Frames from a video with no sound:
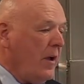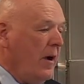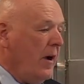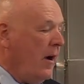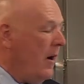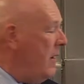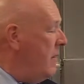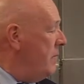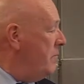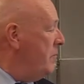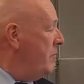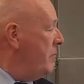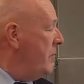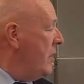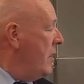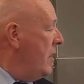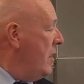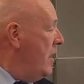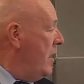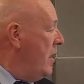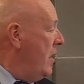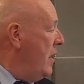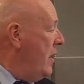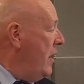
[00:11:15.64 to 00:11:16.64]
Um,
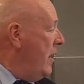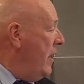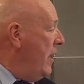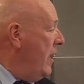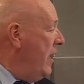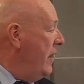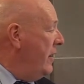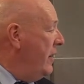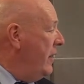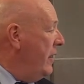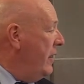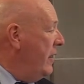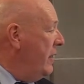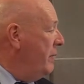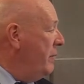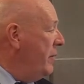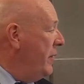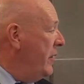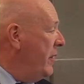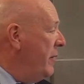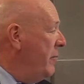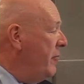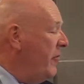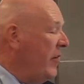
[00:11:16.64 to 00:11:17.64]
and, and,
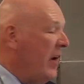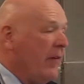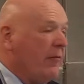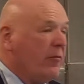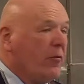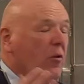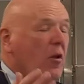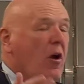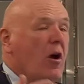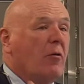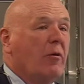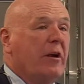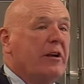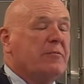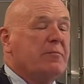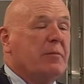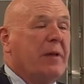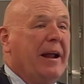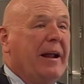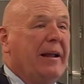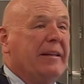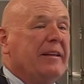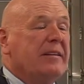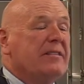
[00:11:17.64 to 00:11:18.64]
ability to provide for long-range
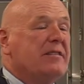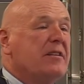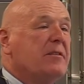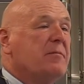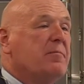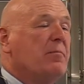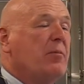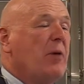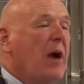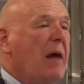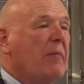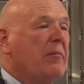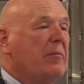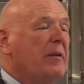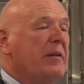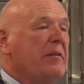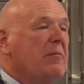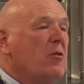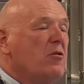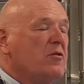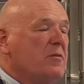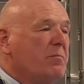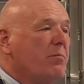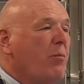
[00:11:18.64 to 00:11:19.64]
planning. This is probably the
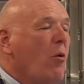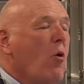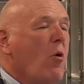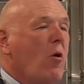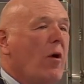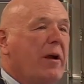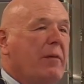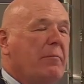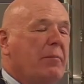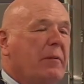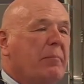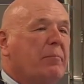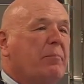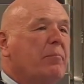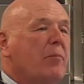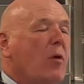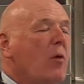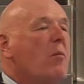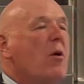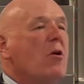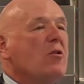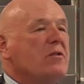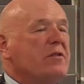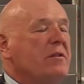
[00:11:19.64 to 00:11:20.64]
most boring but the
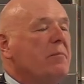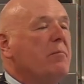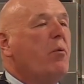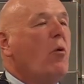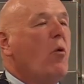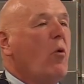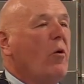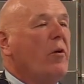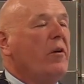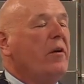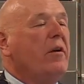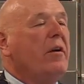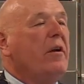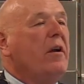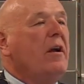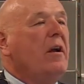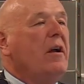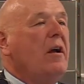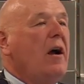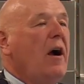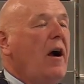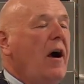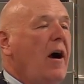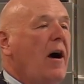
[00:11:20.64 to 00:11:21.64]
most important
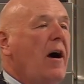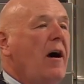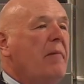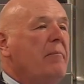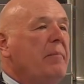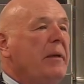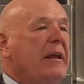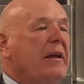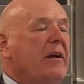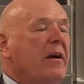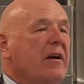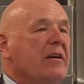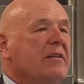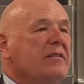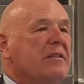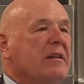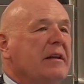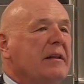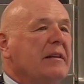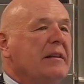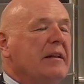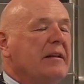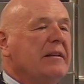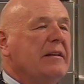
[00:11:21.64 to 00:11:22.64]
uh, because
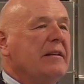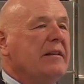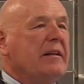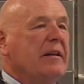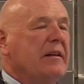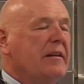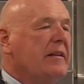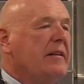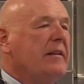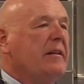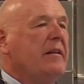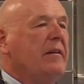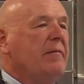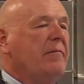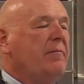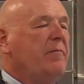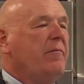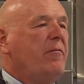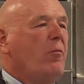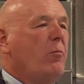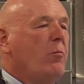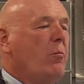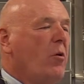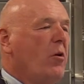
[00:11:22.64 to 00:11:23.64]
the, the, the,
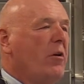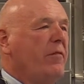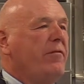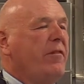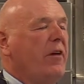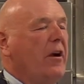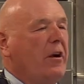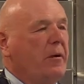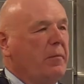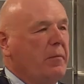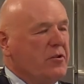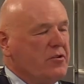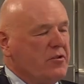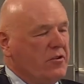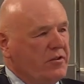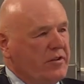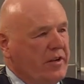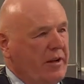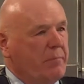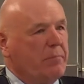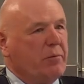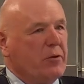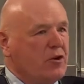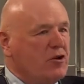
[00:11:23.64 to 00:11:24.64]
the, Board of Fire Commissioners
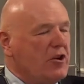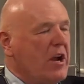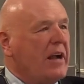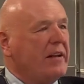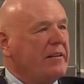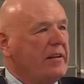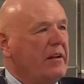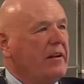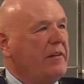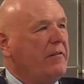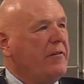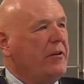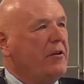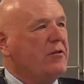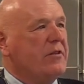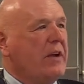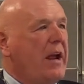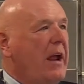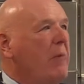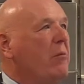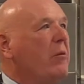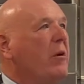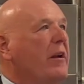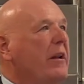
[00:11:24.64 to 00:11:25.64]
can project into the future,
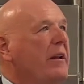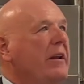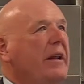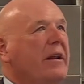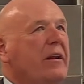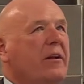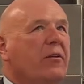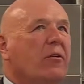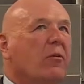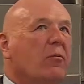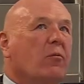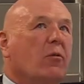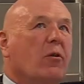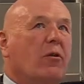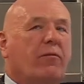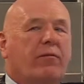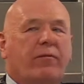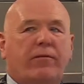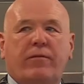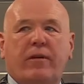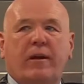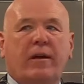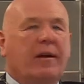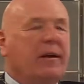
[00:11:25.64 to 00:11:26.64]
hey, we're going to need a new
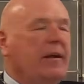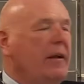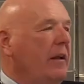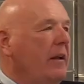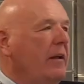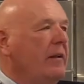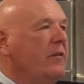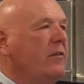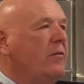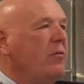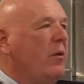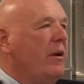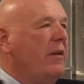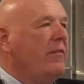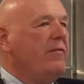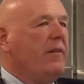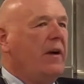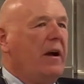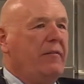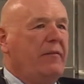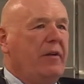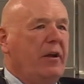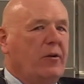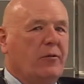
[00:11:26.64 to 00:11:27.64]
roof in
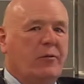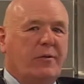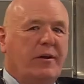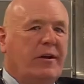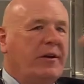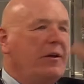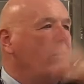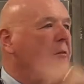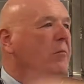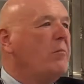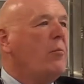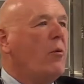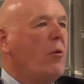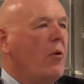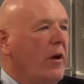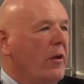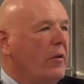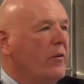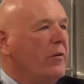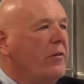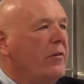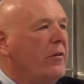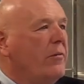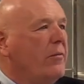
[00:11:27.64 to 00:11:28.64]
25 years, we need a new
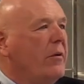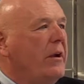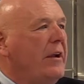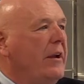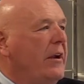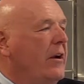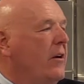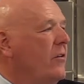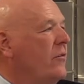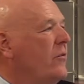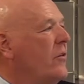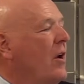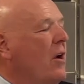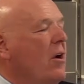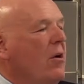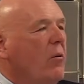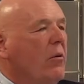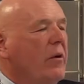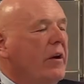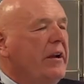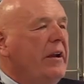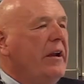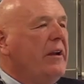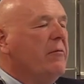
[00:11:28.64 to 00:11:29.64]
boiler in three years,
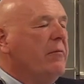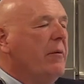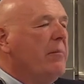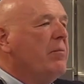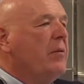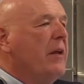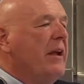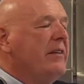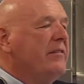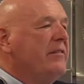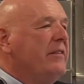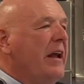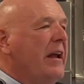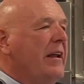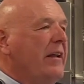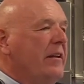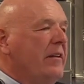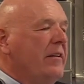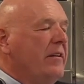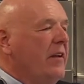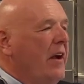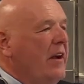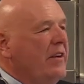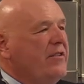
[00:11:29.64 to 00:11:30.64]
we're going to need to replace that
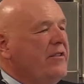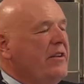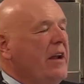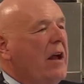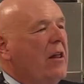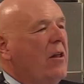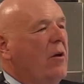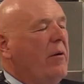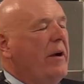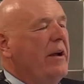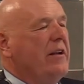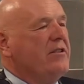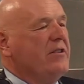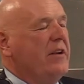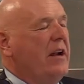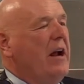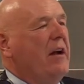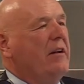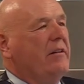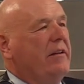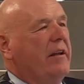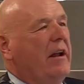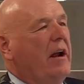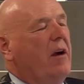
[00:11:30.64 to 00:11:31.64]
nice yellow engine
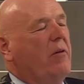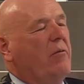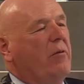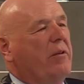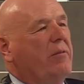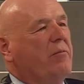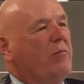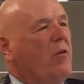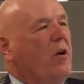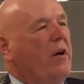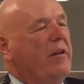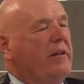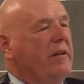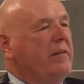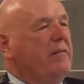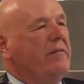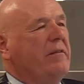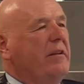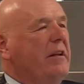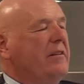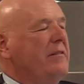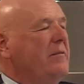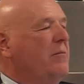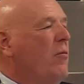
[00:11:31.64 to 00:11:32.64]
out there with one
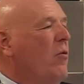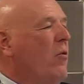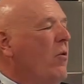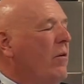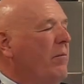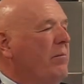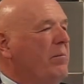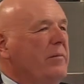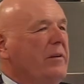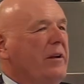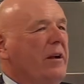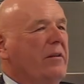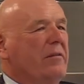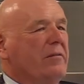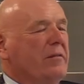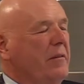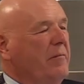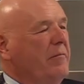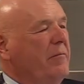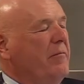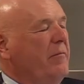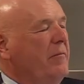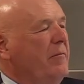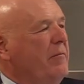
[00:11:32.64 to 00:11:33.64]
that is more, you know,
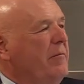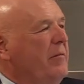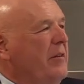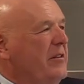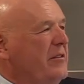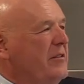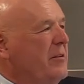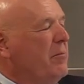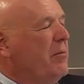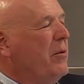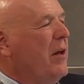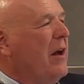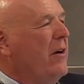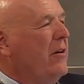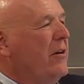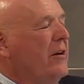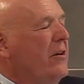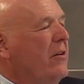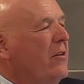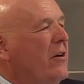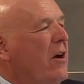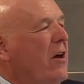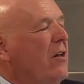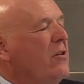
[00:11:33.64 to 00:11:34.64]
fits the
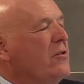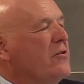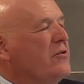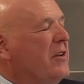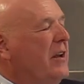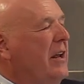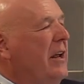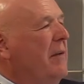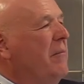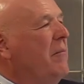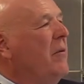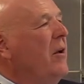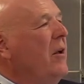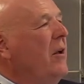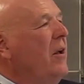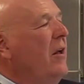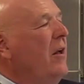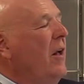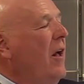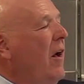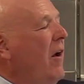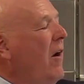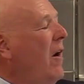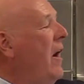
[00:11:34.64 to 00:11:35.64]
Plotterkill color scheme,
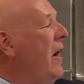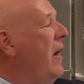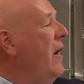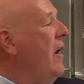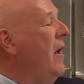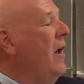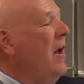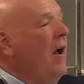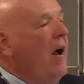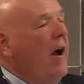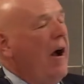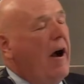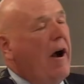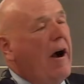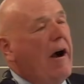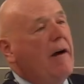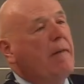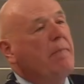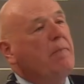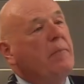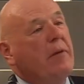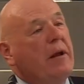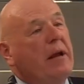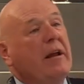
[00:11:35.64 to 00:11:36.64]
all right,
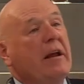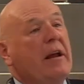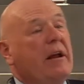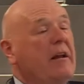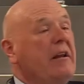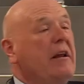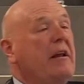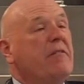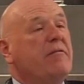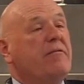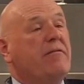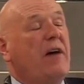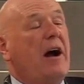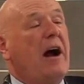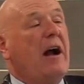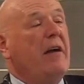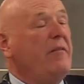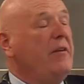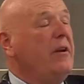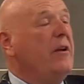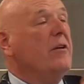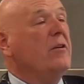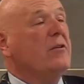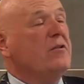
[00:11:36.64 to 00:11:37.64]
um, in, in, in
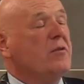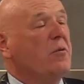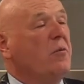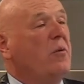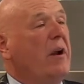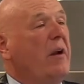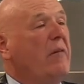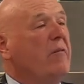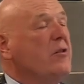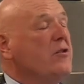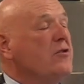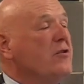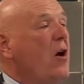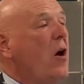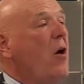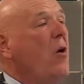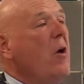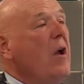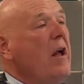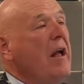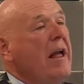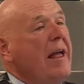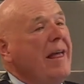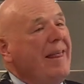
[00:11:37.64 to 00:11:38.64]
five years or whatever.
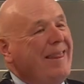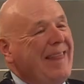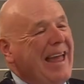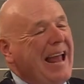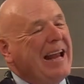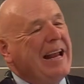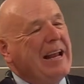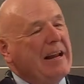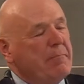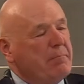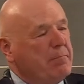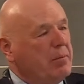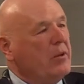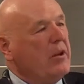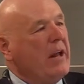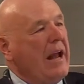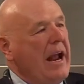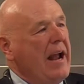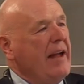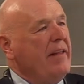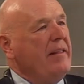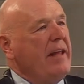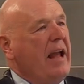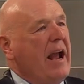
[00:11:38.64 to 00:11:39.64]
So they can
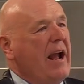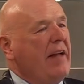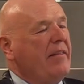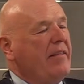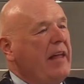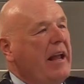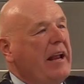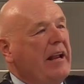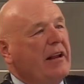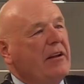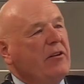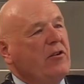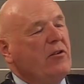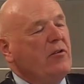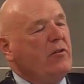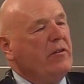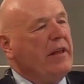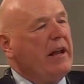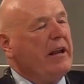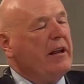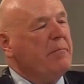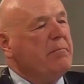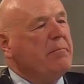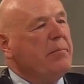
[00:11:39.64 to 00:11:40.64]
plan that, they can do,
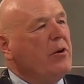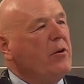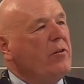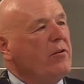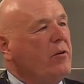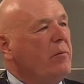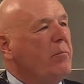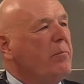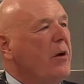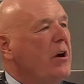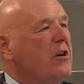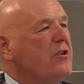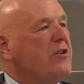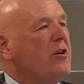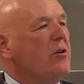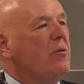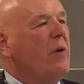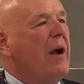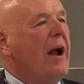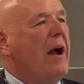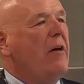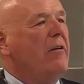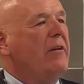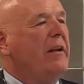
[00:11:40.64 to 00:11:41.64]
they can build their budget
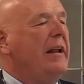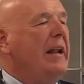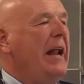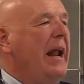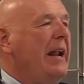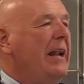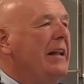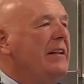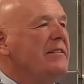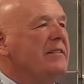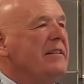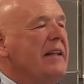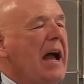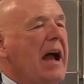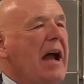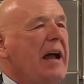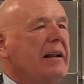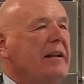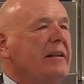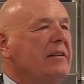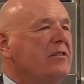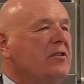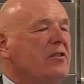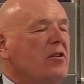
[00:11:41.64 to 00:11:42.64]
around it, and it's
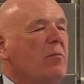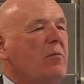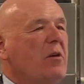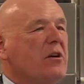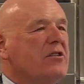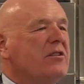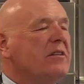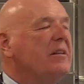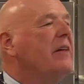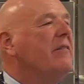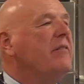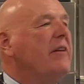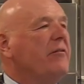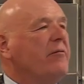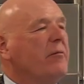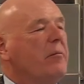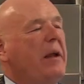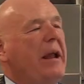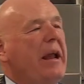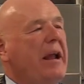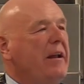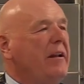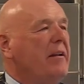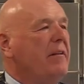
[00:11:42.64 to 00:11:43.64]
not so much living from
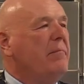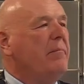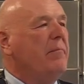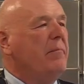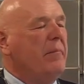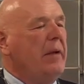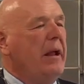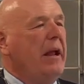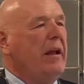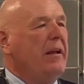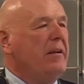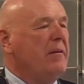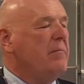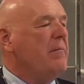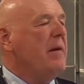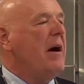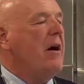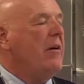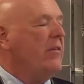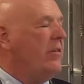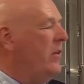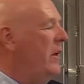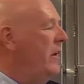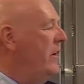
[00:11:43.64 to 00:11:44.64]
hand to hand to
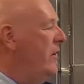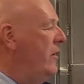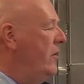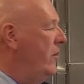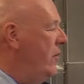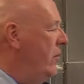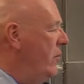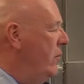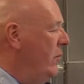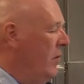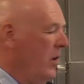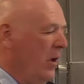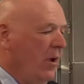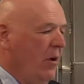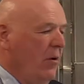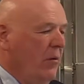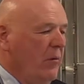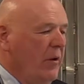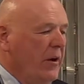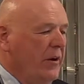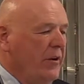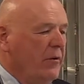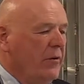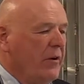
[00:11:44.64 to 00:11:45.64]
mouth like you do
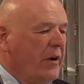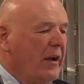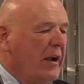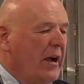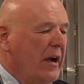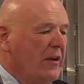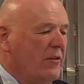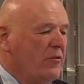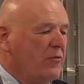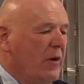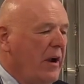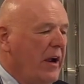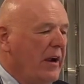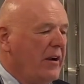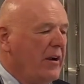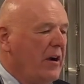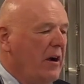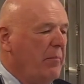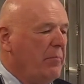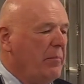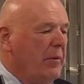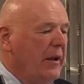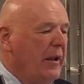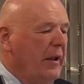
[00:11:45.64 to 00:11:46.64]
when you're a contract
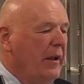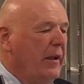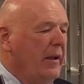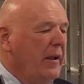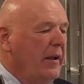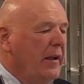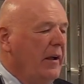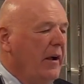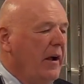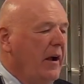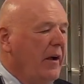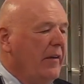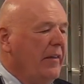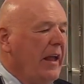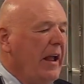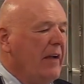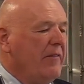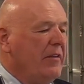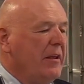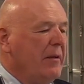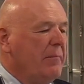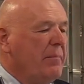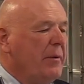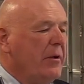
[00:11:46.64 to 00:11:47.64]
company. Uh, they
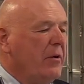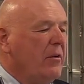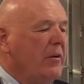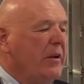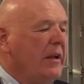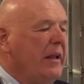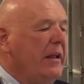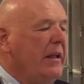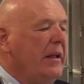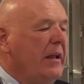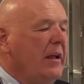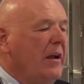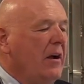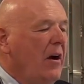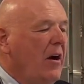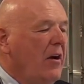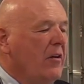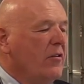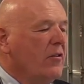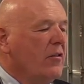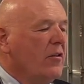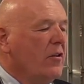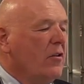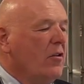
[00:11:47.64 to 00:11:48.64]
have the ability
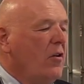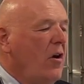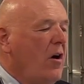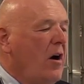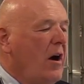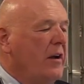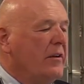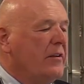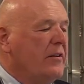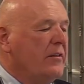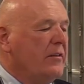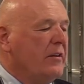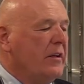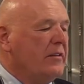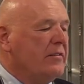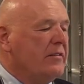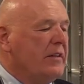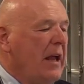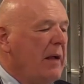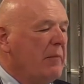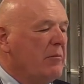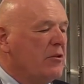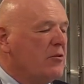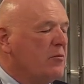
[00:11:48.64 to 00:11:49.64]
under the law to
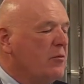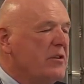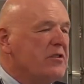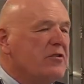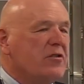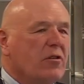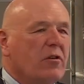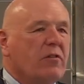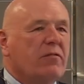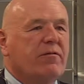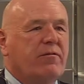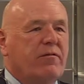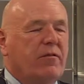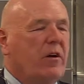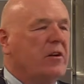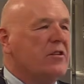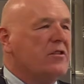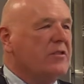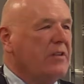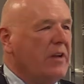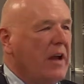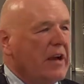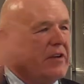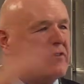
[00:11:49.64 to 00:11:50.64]
establish reserve
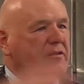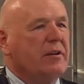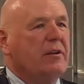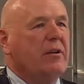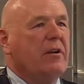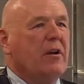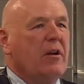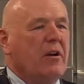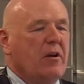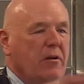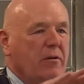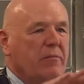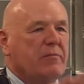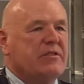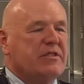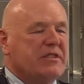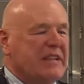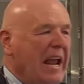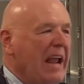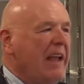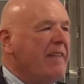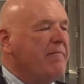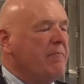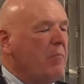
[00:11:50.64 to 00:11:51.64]
funds to actually
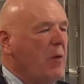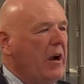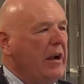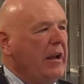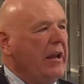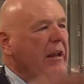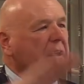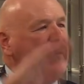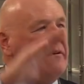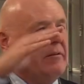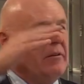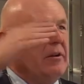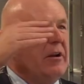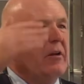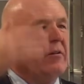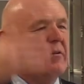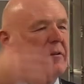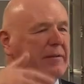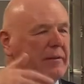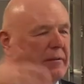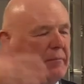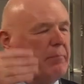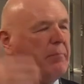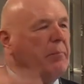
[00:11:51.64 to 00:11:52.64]
save money. You
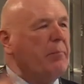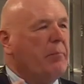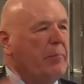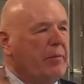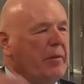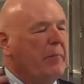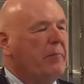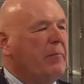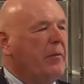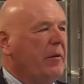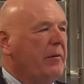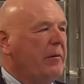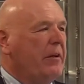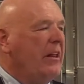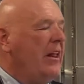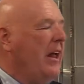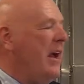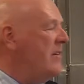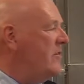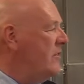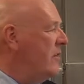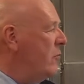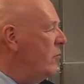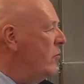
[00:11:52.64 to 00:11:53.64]
know, the, the
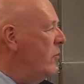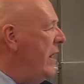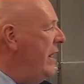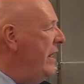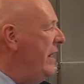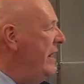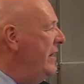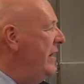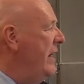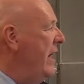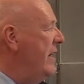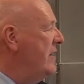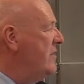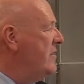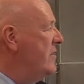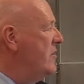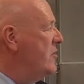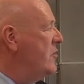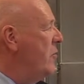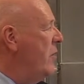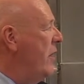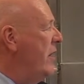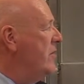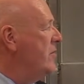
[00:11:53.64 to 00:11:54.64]
classic rainy day
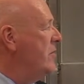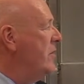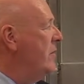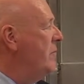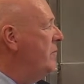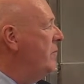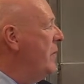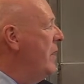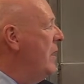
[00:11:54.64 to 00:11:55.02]
situation.